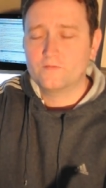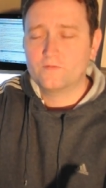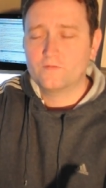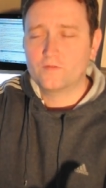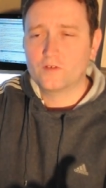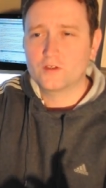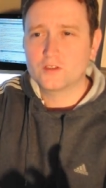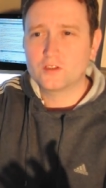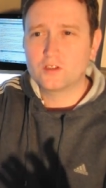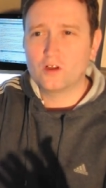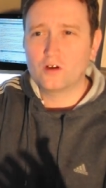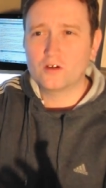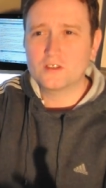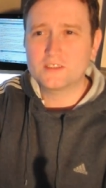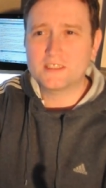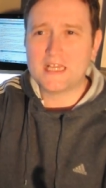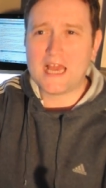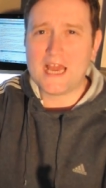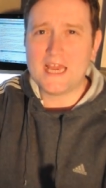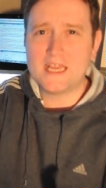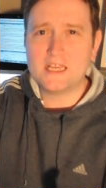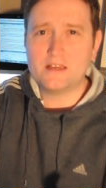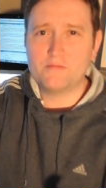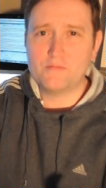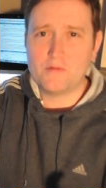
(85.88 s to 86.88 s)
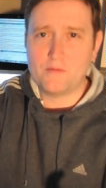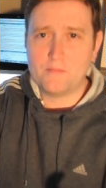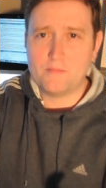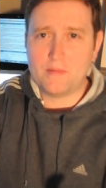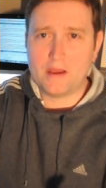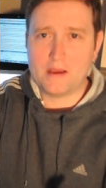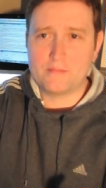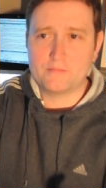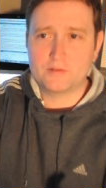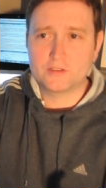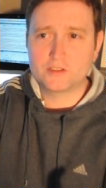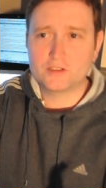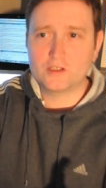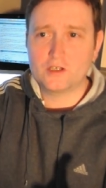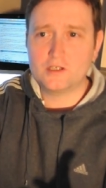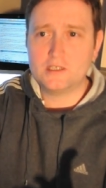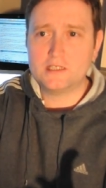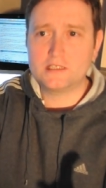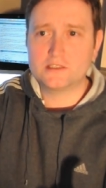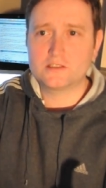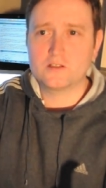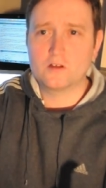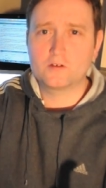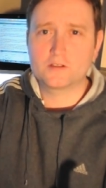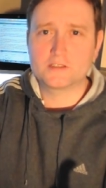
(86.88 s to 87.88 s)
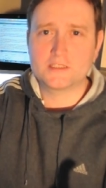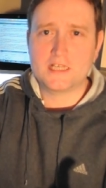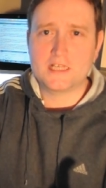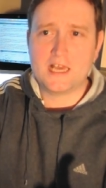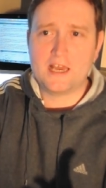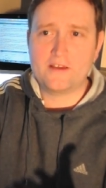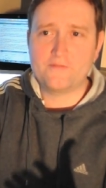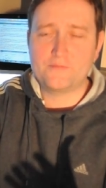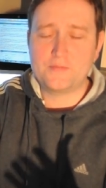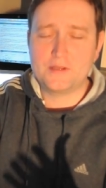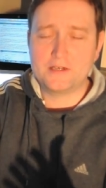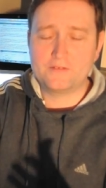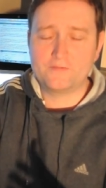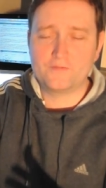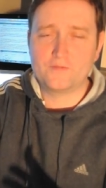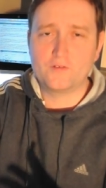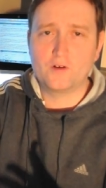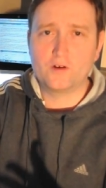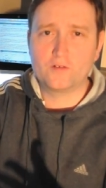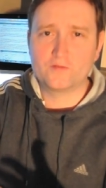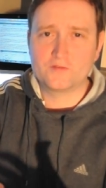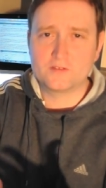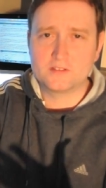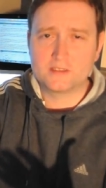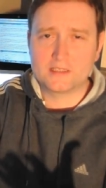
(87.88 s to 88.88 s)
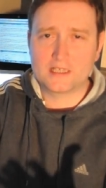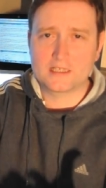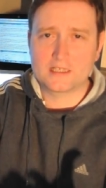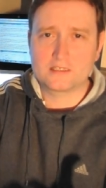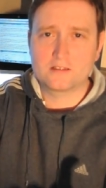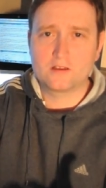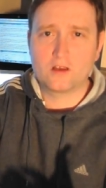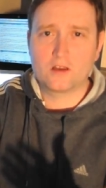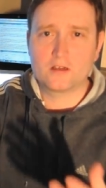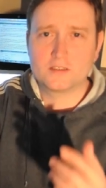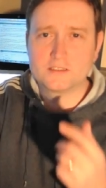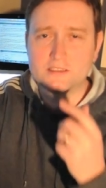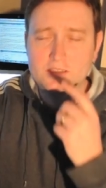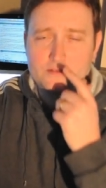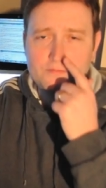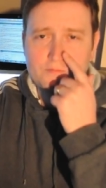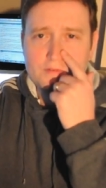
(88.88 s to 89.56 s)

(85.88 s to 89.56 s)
for as long as I can remember, certainly as long as I've been involved in technology,